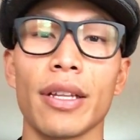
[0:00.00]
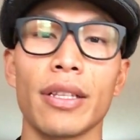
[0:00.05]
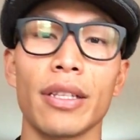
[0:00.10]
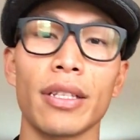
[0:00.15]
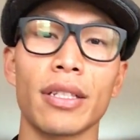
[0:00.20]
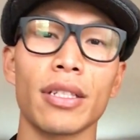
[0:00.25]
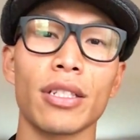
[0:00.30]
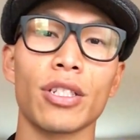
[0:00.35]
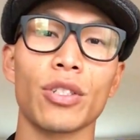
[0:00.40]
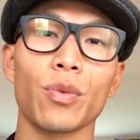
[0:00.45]

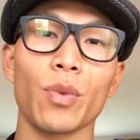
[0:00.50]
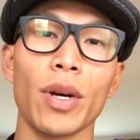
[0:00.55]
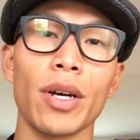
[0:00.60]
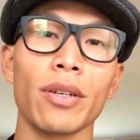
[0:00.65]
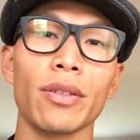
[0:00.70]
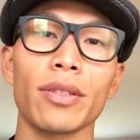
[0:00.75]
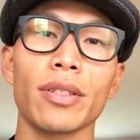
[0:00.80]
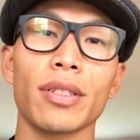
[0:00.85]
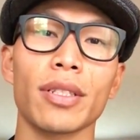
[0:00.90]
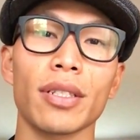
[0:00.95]
This is
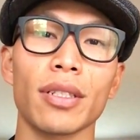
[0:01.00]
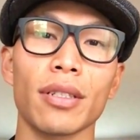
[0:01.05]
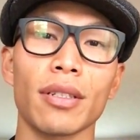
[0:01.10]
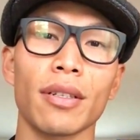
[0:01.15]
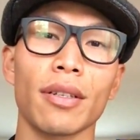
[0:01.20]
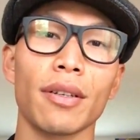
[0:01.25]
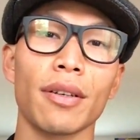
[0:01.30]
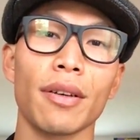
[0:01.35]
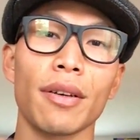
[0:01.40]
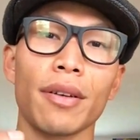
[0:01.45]
Swells.
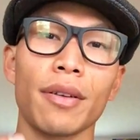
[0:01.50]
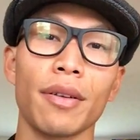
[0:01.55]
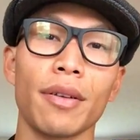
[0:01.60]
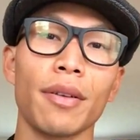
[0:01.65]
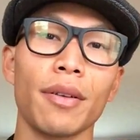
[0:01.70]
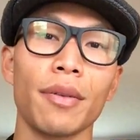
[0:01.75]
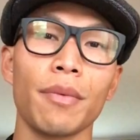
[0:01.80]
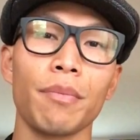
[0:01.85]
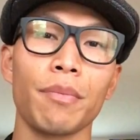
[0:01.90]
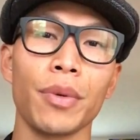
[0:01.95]

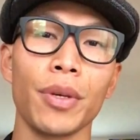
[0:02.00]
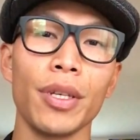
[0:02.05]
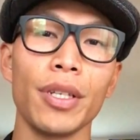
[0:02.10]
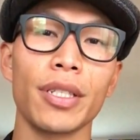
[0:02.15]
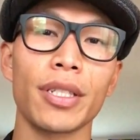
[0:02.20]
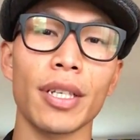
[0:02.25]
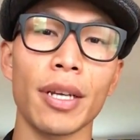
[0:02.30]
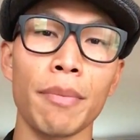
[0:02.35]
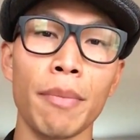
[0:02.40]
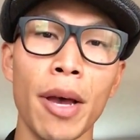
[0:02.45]

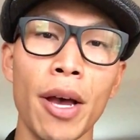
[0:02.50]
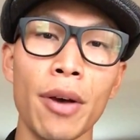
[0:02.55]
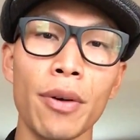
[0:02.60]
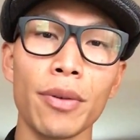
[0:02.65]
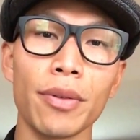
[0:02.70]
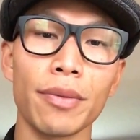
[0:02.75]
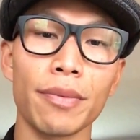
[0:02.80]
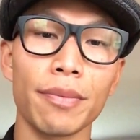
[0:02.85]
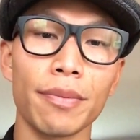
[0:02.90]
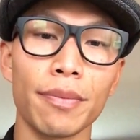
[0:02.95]
Peace. I'm out.